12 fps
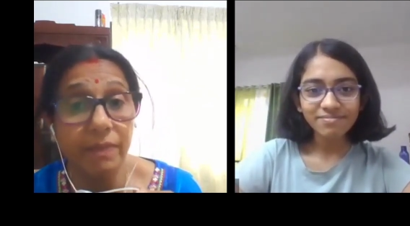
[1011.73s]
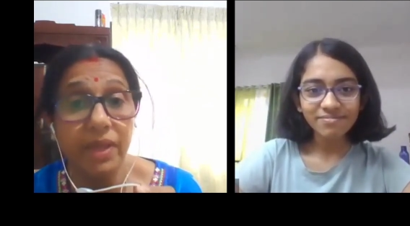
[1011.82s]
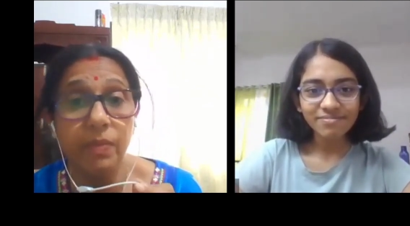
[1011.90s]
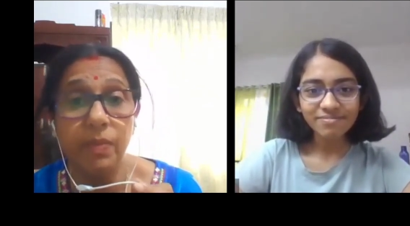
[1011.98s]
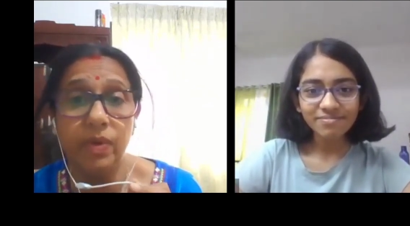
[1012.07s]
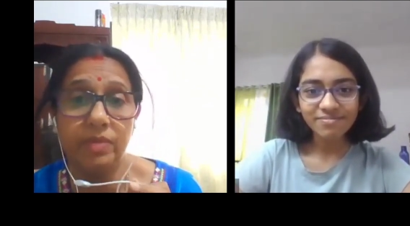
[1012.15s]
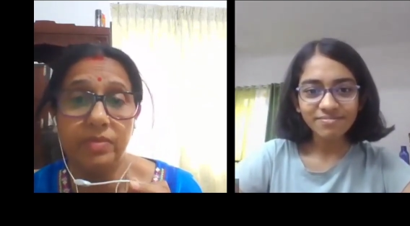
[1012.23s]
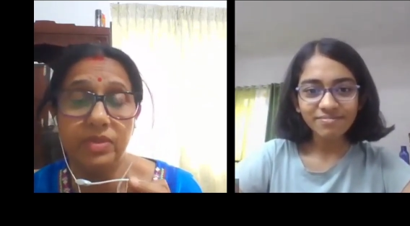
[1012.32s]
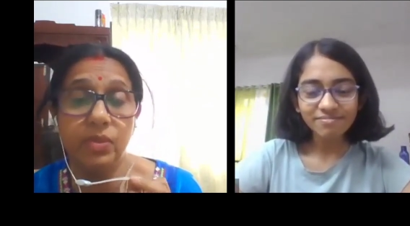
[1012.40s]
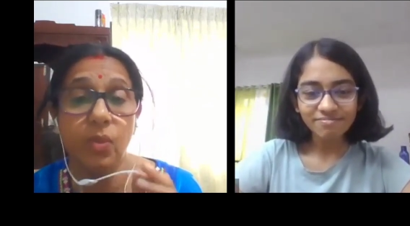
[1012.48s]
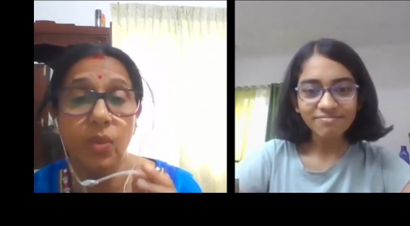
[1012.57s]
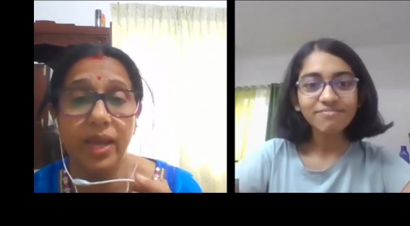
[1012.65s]
Speaker 1: epic
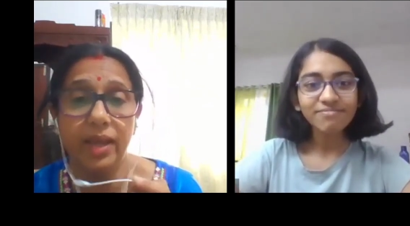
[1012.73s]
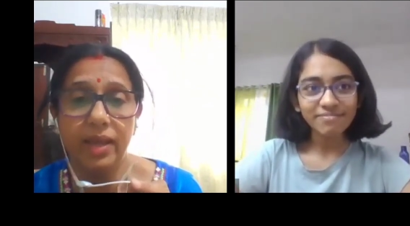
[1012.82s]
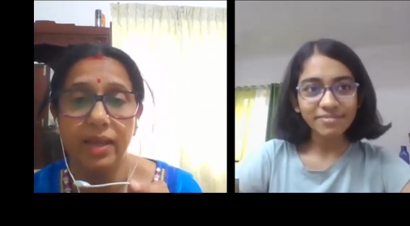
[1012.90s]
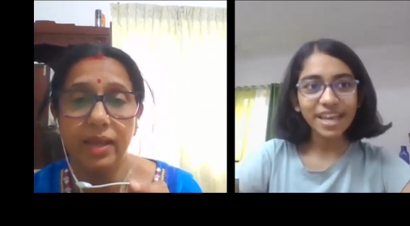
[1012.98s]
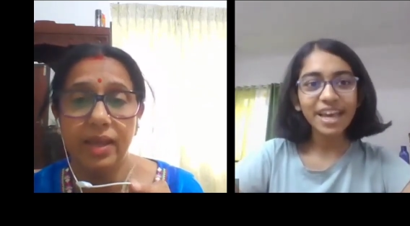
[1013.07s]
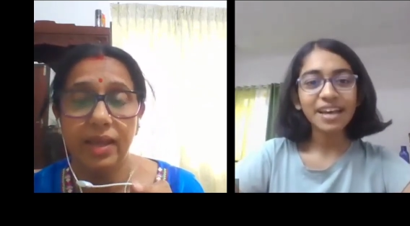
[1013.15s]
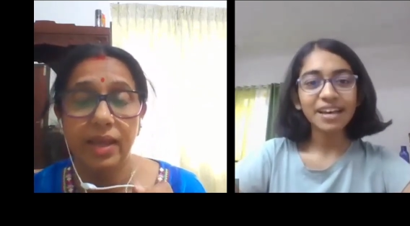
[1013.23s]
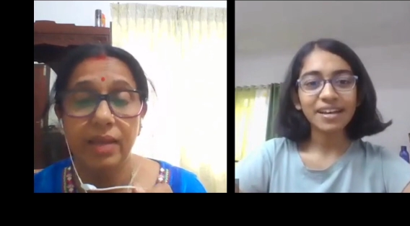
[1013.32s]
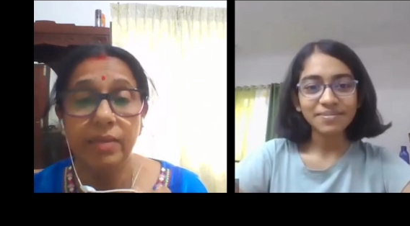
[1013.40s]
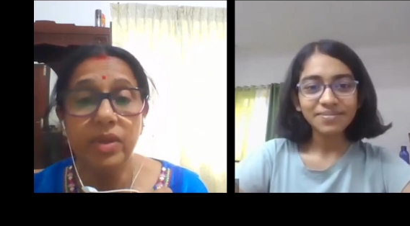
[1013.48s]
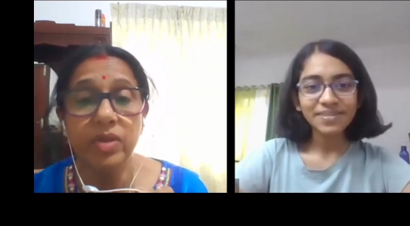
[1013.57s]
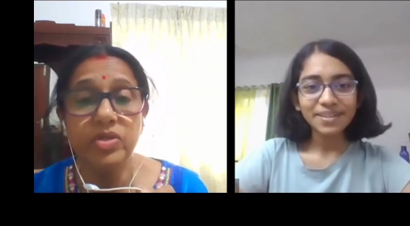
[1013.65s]
poems. Why?
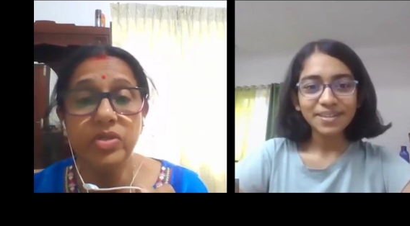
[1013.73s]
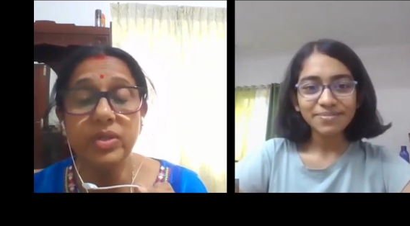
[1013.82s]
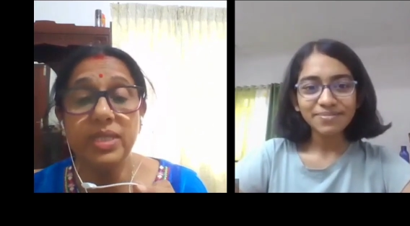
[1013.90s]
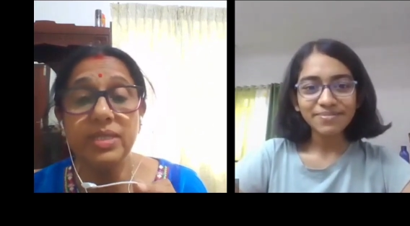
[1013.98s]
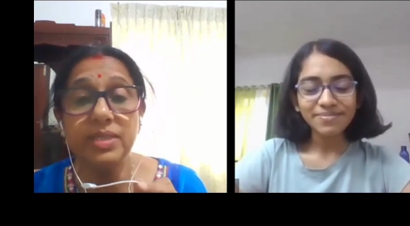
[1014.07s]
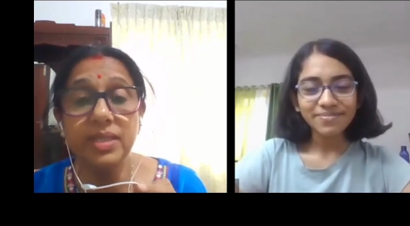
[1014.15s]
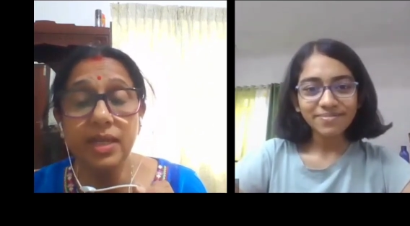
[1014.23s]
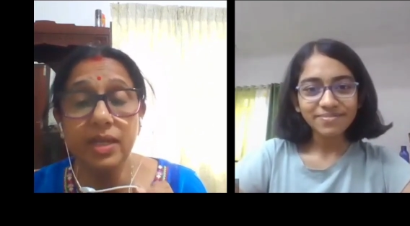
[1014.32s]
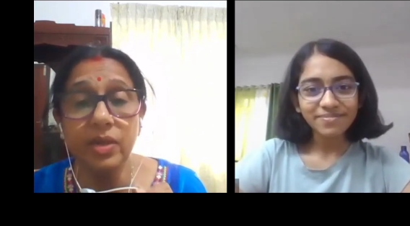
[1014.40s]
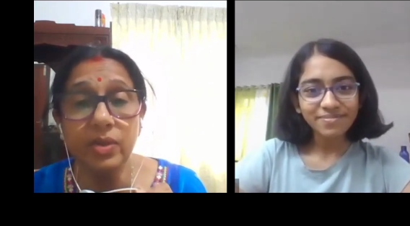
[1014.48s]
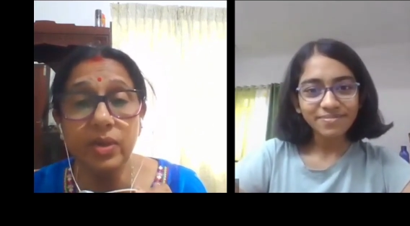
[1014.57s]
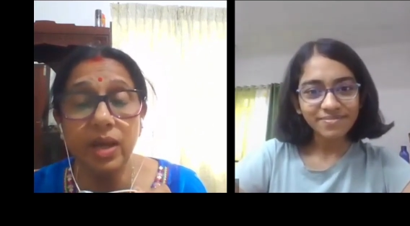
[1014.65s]
Because, you know, they tell
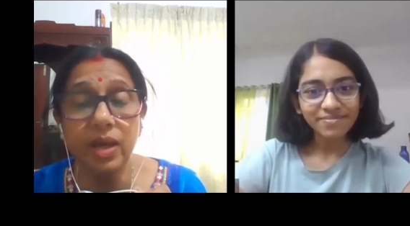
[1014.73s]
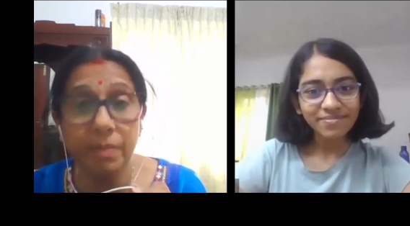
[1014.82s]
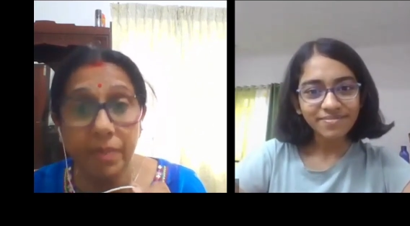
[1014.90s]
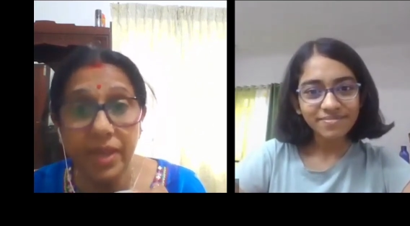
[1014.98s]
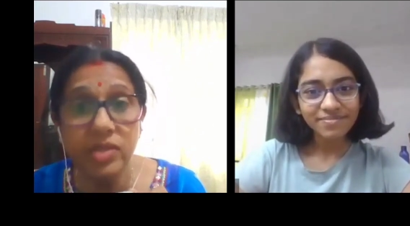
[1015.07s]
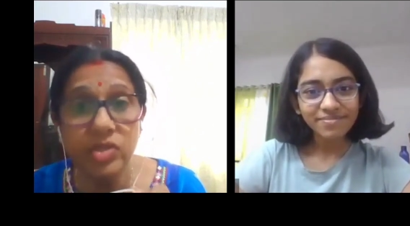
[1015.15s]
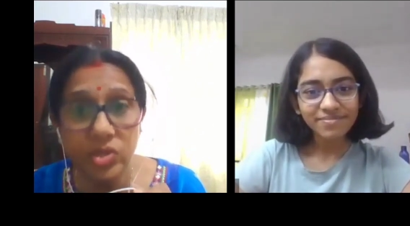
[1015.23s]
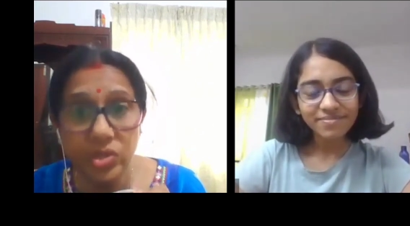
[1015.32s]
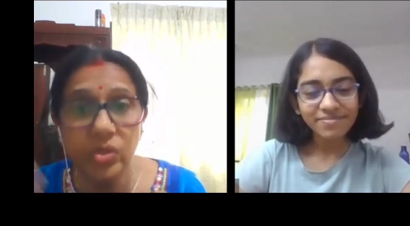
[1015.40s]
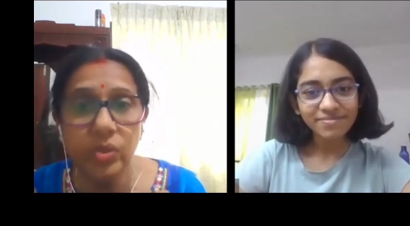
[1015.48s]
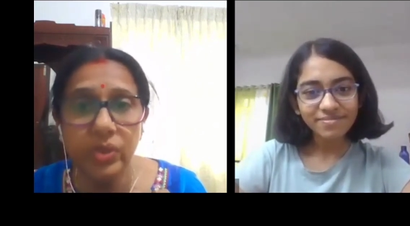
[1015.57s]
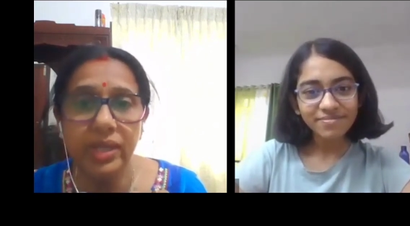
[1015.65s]
you a big
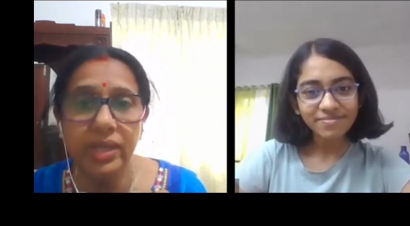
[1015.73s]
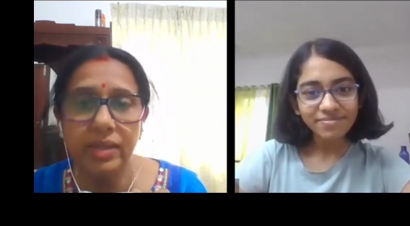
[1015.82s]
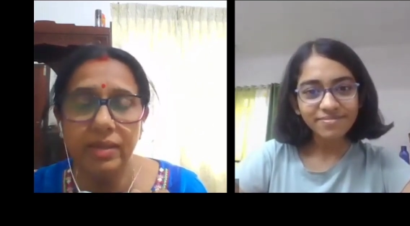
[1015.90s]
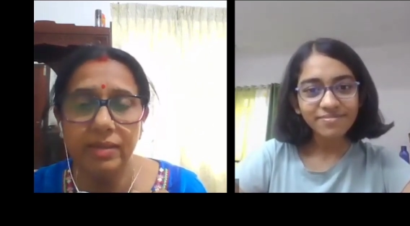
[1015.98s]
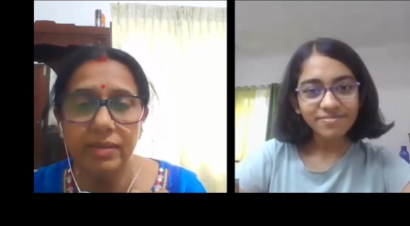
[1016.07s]
story.